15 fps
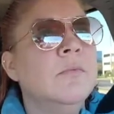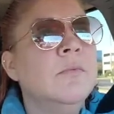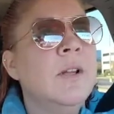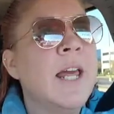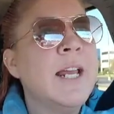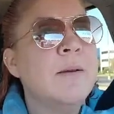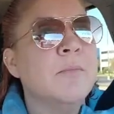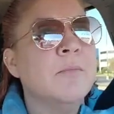
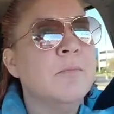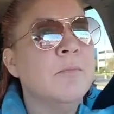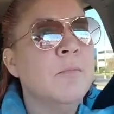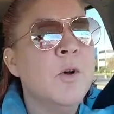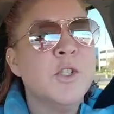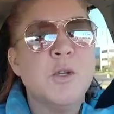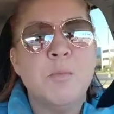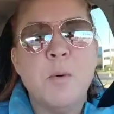like
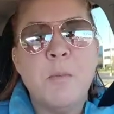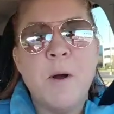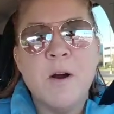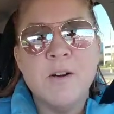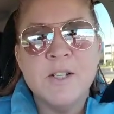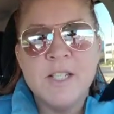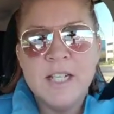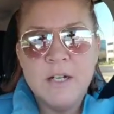multiple
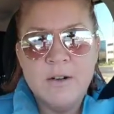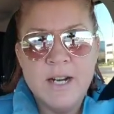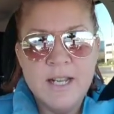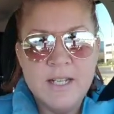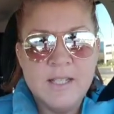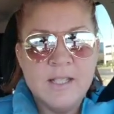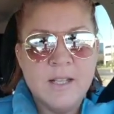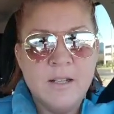part
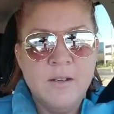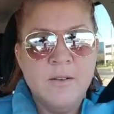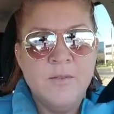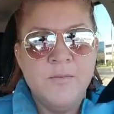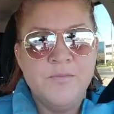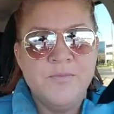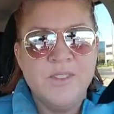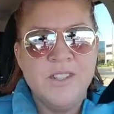series,
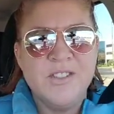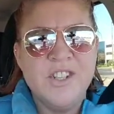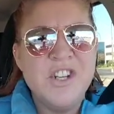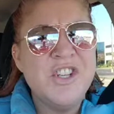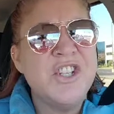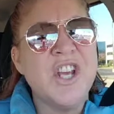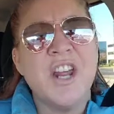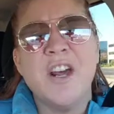
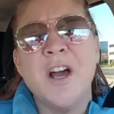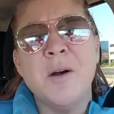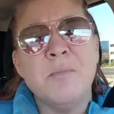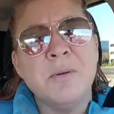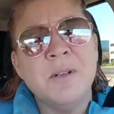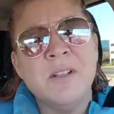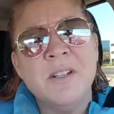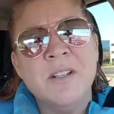just shut up.
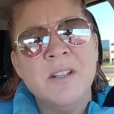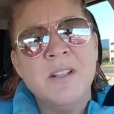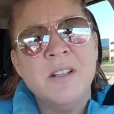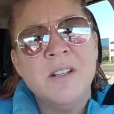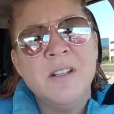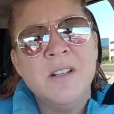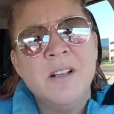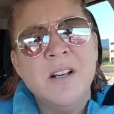
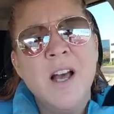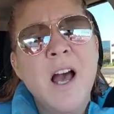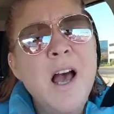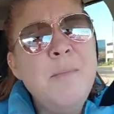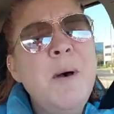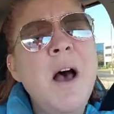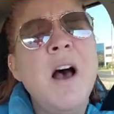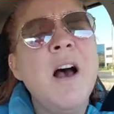
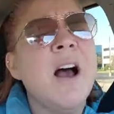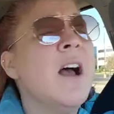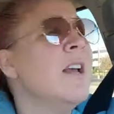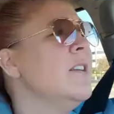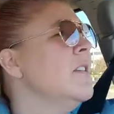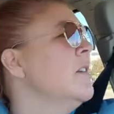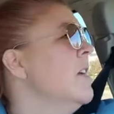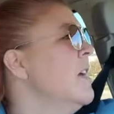Come
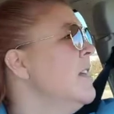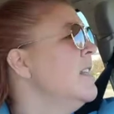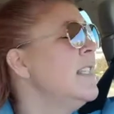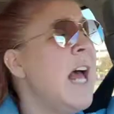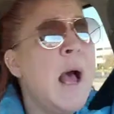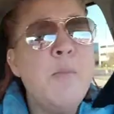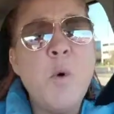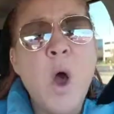on.
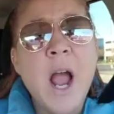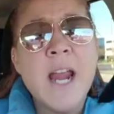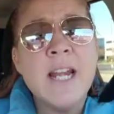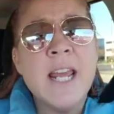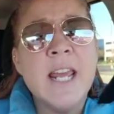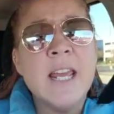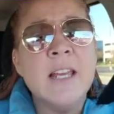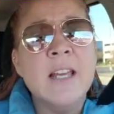Stop
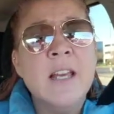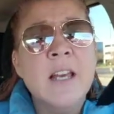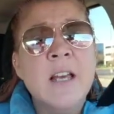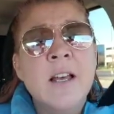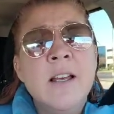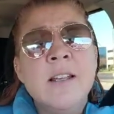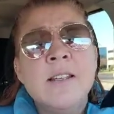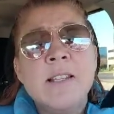whining.
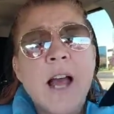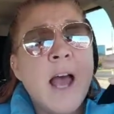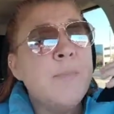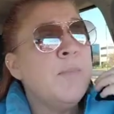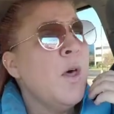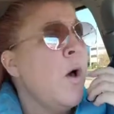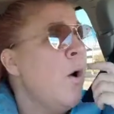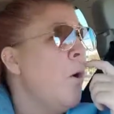
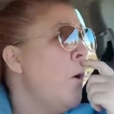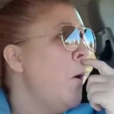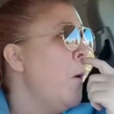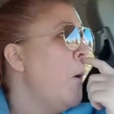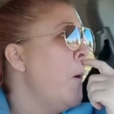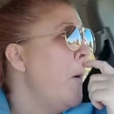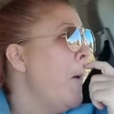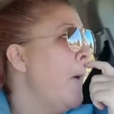Stop the
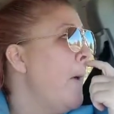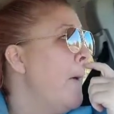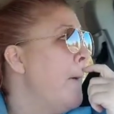whole